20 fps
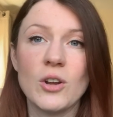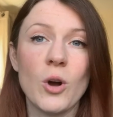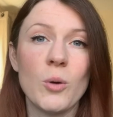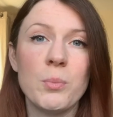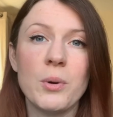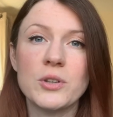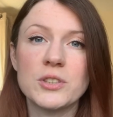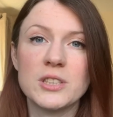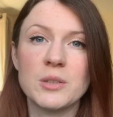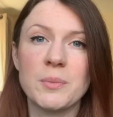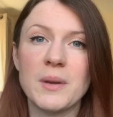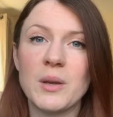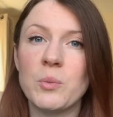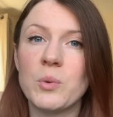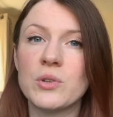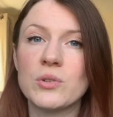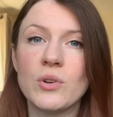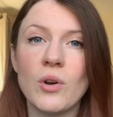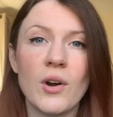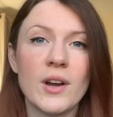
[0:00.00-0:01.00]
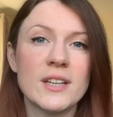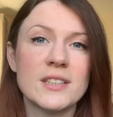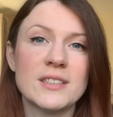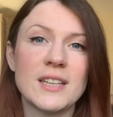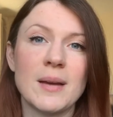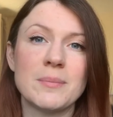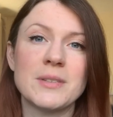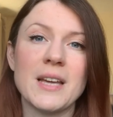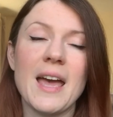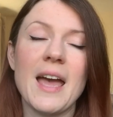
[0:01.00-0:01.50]
colposcopy will not
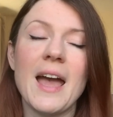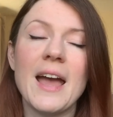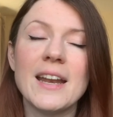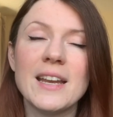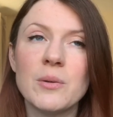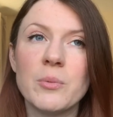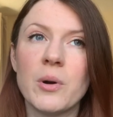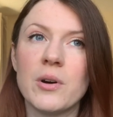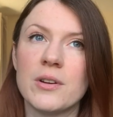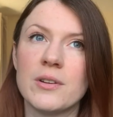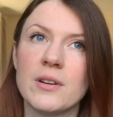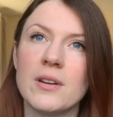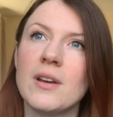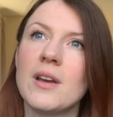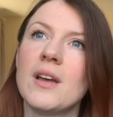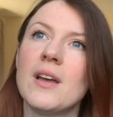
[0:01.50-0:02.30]
accept anyone